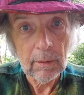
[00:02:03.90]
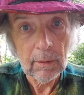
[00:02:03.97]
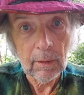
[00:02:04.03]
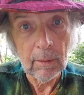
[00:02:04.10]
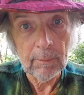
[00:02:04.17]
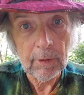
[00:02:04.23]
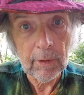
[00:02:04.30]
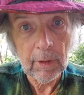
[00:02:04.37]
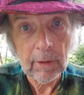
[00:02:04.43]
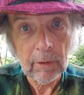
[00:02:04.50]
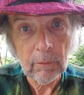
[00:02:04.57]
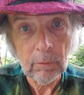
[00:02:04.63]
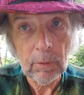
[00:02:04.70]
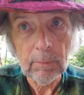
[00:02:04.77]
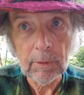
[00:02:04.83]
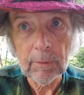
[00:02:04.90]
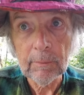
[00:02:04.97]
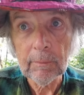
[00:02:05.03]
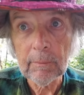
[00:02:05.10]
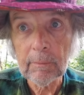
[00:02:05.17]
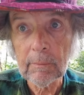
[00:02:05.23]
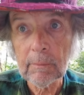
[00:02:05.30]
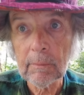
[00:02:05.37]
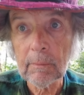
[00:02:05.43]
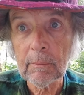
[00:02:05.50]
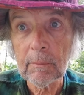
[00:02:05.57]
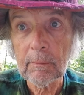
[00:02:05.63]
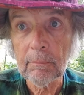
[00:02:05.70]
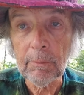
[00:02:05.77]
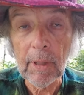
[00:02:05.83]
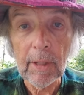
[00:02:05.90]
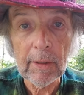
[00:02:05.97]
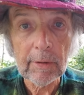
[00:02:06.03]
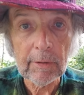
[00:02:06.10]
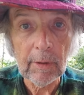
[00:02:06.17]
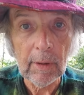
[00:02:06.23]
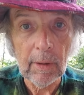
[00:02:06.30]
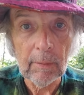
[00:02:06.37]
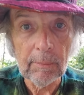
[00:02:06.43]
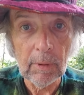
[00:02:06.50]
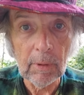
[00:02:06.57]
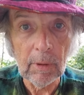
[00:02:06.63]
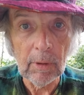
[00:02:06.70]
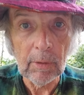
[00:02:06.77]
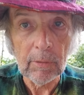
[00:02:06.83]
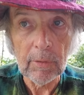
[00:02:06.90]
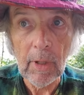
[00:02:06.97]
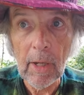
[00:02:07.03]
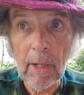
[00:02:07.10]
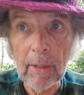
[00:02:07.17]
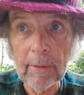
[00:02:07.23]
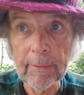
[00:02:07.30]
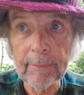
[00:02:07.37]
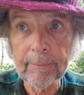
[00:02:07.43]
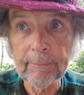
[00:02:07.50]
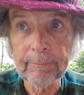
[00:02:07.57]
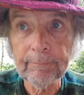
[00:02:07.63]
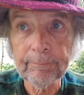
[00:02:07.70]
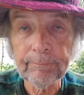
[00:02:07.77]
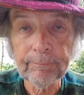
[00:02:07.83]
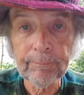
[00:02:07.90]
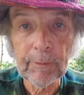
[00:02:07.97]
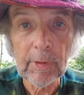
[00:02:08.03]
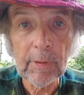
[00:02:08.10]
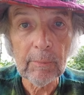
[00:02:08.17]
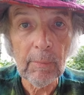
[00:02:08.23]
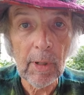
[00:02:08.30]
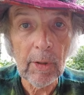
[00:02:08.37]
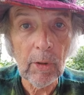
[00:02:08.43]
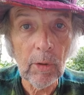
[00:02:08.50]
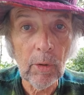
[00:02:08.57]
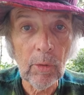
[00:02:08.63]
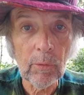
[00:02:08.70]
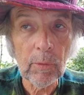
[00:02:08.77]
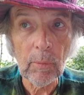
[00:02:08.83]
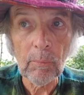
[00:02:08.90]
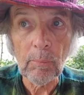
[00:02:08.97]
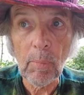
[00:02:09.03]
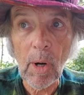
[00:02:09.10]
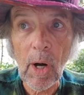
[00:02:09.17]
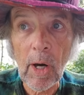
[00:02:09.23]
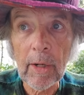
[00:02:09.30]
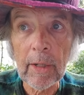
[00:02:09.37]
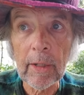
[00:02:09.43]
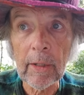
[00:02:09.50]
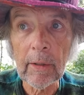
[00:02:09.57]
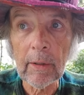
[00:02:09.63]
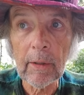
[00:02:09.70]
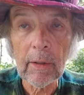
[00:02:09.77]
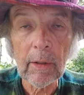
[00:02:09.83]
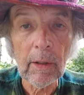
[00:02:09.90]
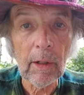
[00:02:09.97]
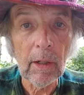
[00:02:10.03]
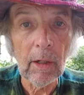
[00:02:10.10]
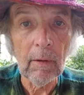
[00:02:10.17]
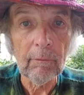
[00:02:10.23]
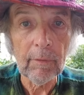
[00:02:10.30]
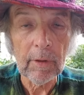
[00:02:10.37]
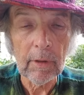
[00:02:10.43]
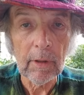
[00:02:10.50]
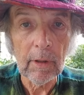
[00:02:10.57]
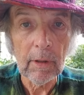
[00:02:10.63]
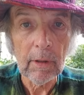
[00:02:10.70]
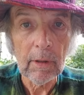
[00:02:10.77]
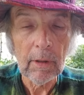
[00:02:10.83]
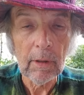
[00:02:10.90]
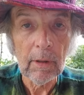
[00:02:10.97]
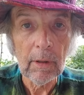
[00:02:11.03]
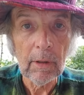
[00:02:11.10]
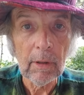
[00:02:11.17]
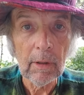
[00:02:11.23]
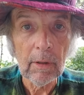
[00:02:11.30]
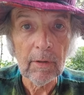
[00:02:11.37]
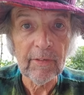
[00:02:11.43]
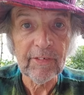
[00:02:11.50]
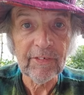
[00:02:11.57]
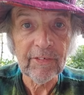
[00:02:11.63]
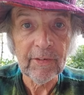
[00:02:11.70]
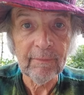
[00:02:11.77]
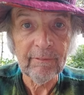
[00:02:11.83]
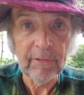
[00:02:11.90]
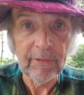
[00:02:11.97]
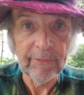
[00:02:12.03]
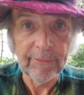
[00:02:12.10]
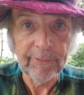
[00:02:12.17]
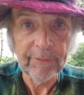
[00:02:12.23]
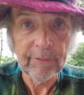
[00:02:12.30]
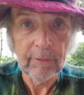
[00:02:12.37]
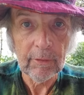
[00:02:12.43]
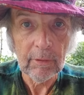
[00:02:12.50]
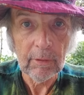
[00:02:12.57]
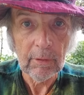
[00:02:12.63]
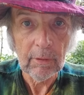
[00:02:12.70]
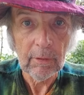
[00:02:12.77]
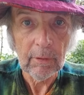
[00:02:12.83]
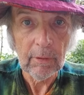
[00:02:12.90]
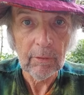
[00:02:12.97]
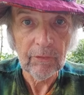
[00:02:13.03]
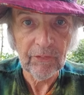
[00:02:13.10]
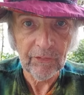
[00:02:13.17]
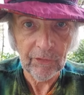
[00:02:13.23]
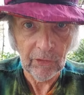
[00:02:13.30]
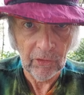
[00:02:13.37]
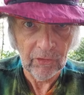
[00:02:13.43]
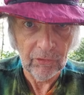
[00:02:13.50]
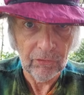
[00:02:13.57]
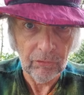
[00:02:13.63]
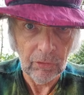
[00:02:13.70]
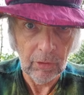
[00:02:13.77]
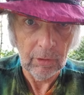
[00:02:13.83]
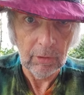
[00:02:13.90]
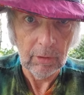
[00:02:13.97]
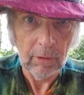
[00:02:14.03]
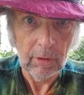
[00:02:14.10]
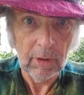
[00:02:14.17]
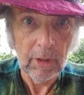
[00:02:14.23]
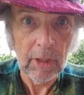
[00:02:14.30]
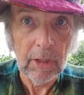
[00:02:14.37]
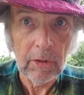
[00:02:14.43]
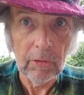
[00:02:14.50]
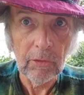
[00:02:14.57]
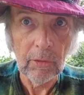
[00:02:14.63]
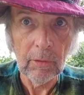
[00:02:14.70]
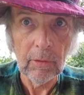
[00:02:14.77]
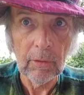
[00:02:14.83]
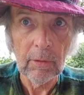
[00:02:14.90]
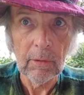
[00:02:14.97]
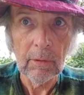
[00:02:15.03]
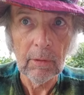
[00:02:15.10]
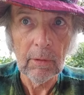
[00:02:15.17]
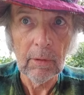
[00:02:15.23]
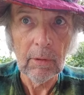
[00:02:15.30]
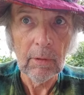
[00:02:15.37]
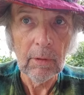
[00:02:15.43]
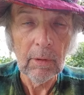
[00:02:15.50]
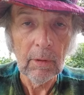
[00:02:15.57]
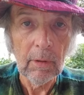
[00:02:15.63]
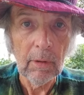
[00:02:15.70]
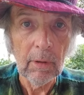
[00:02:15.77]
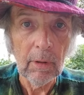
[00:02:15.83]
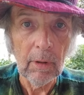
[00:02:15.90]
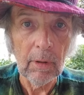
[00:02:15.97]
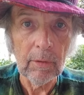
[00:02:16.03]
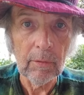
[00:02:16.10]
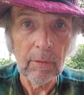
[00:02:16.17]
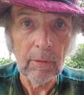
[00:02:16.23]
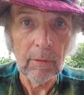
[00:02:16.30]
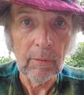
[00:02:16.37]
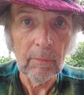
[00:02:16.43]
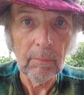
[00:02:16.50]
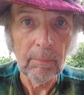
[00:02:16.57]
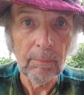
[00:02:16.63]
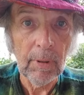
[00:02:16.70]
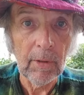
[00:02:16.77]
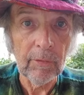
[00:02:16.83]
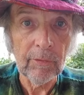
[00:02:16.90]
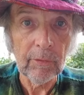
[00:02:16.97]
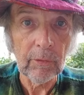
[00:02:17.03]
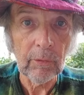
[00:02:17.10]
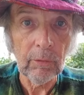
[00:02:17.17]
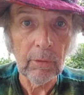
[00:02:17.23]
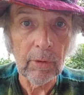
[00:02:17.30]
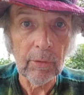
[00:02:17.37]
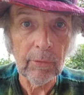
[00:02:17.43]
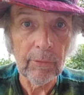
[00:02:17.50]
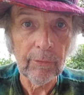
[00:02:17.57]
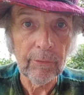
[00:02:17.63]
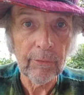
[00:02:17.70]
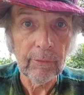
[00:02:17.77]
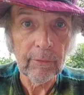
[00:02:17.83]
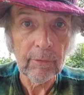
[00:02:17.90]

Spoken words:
I'm a naked woman, baked up all night in my own body oven, lascivious, sultry heat under peasant quilts.